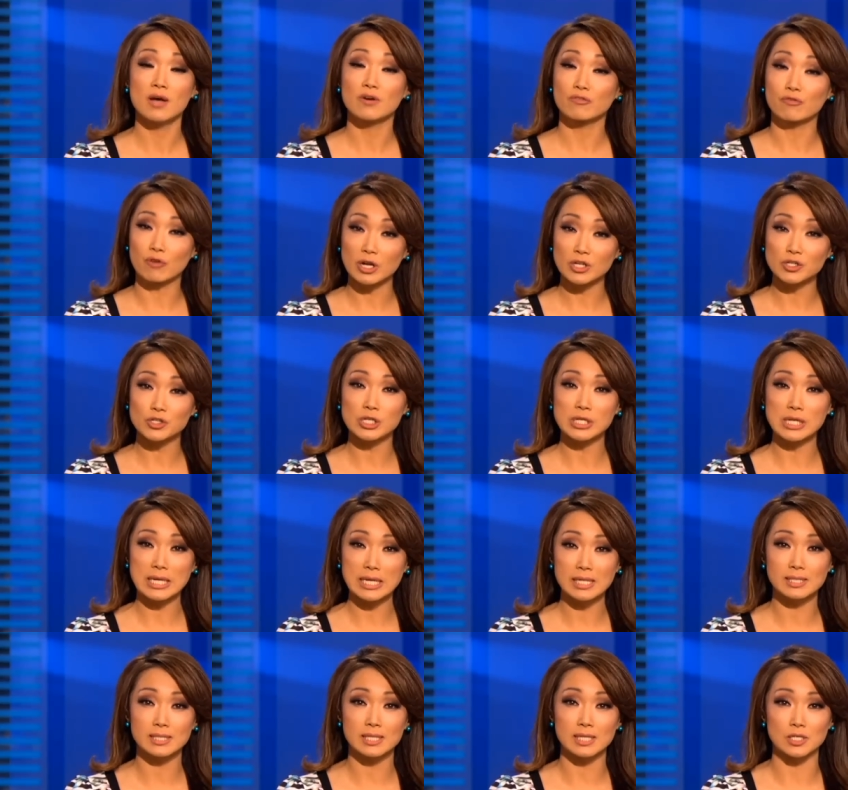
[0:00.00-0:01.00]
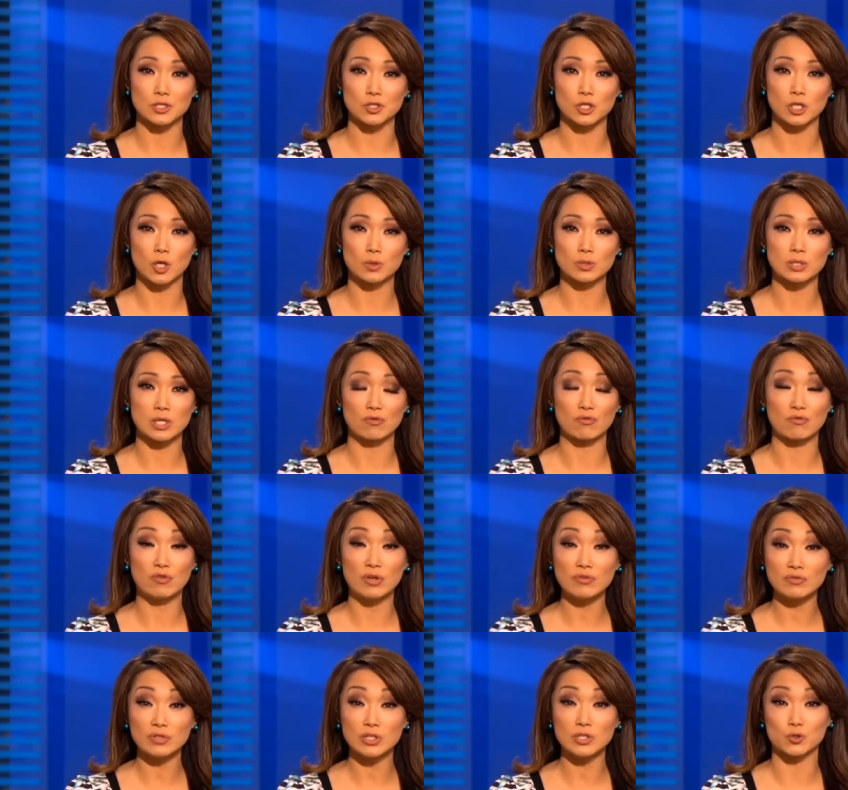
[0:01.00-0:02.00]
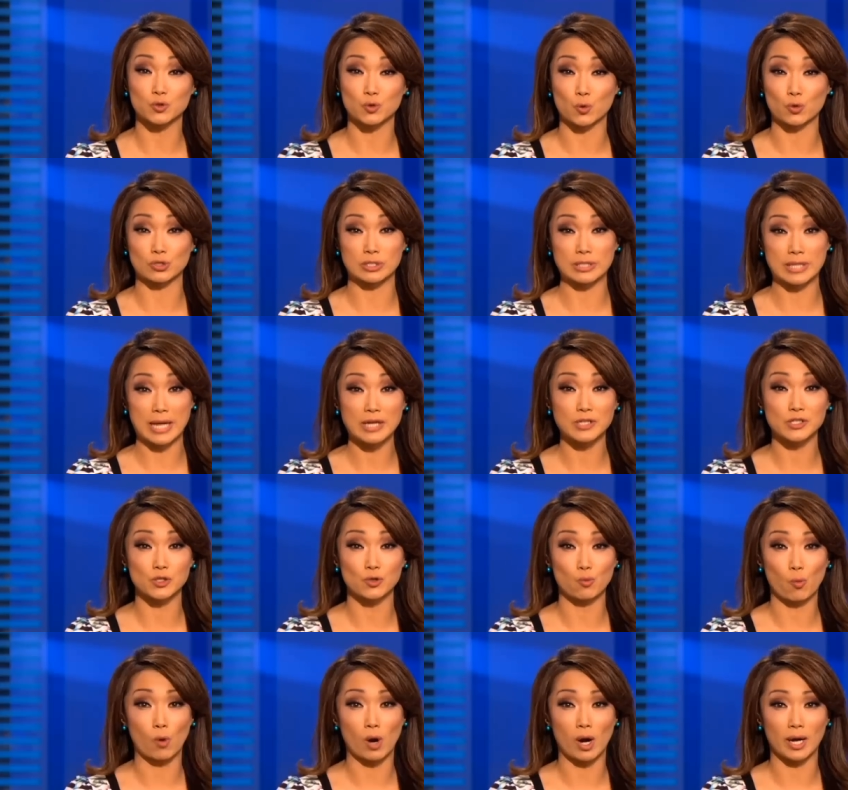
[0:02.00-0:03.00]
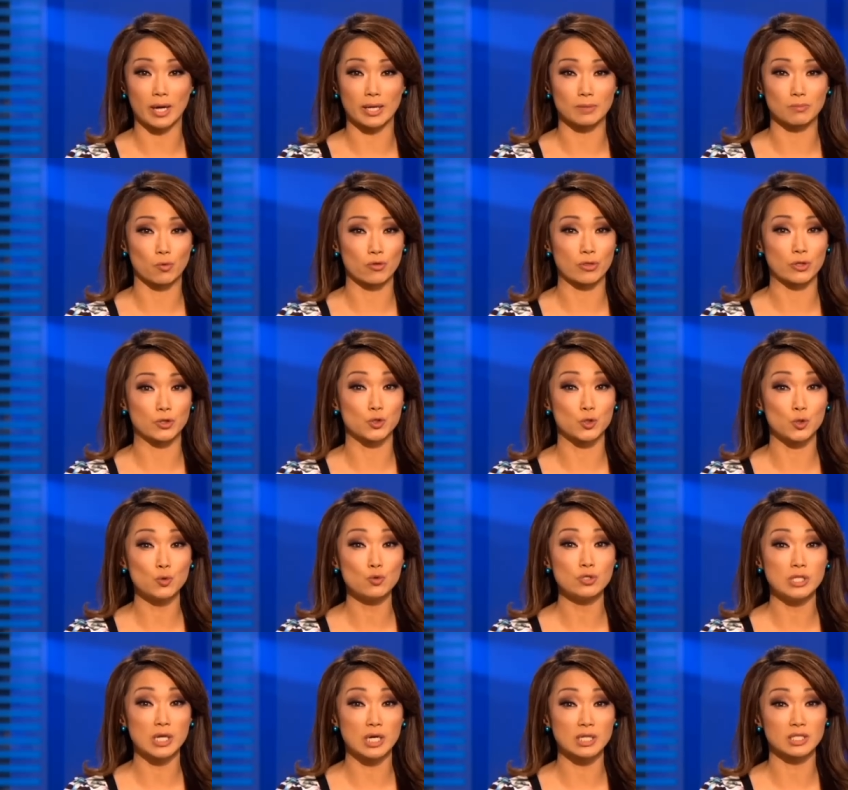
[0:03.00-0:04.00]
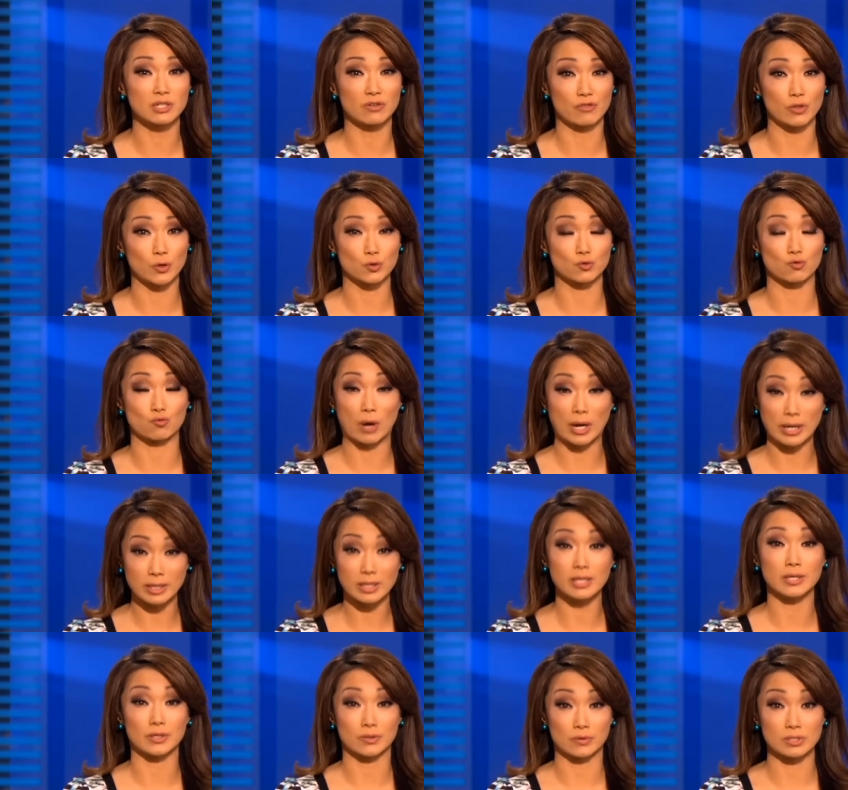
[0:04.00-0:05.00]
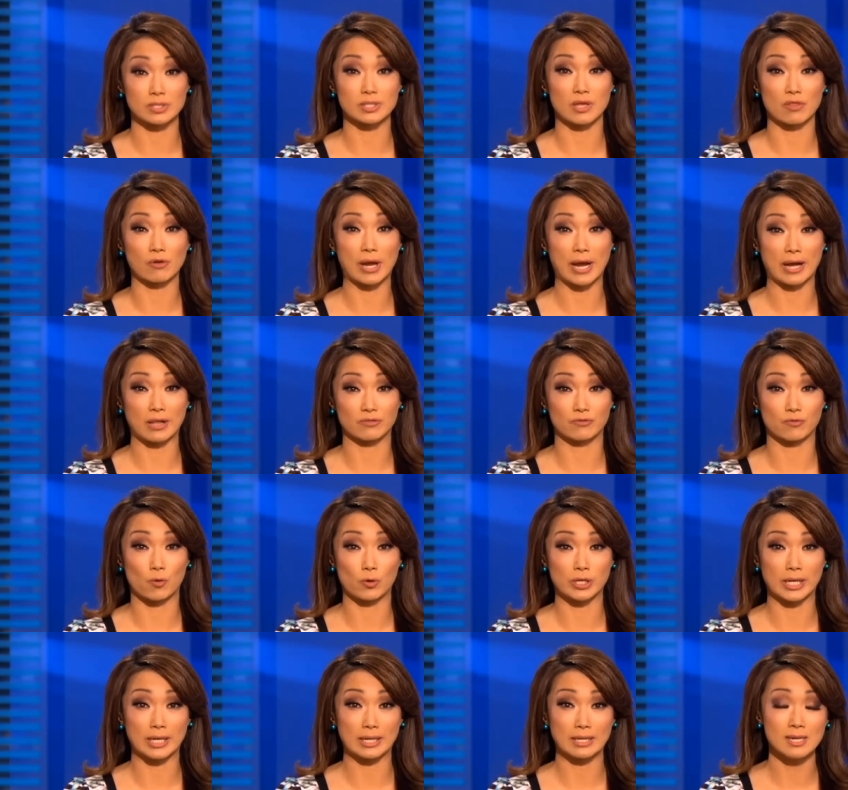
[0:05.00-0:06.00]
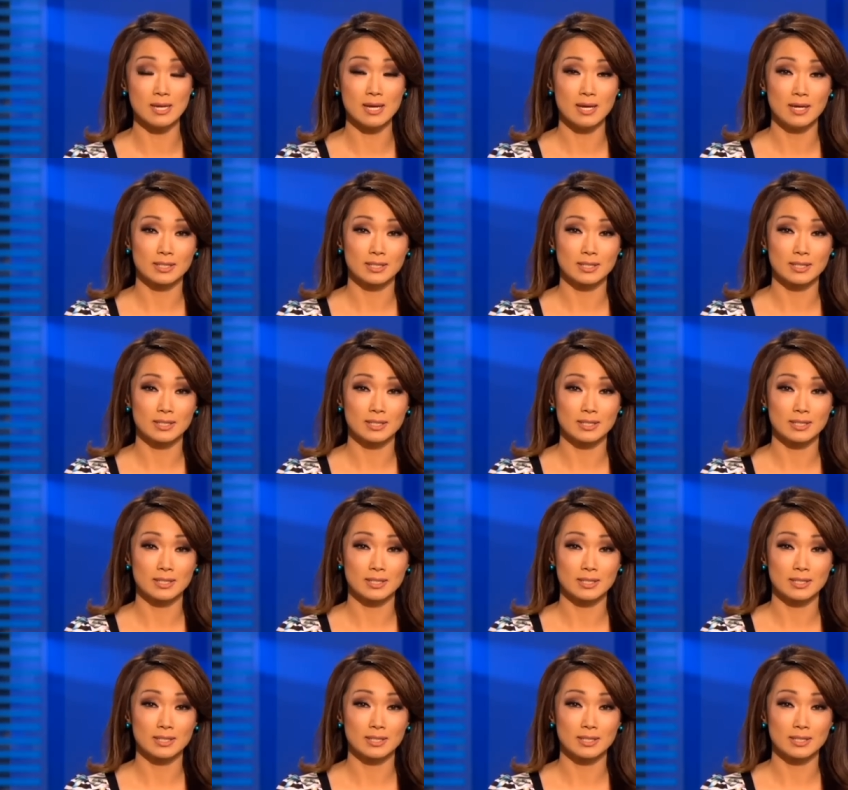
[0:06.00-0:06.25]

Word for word: Fresh and Easy is closing 50 stores nationwide, more than two dozen of those right here in Southern California.